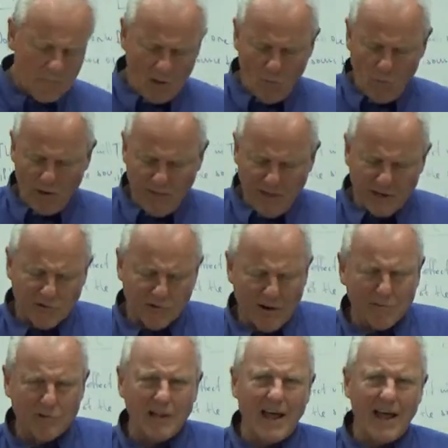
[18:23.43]
When they
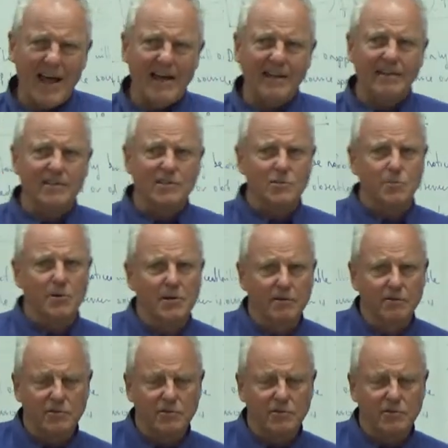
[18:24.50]
travel at the speed of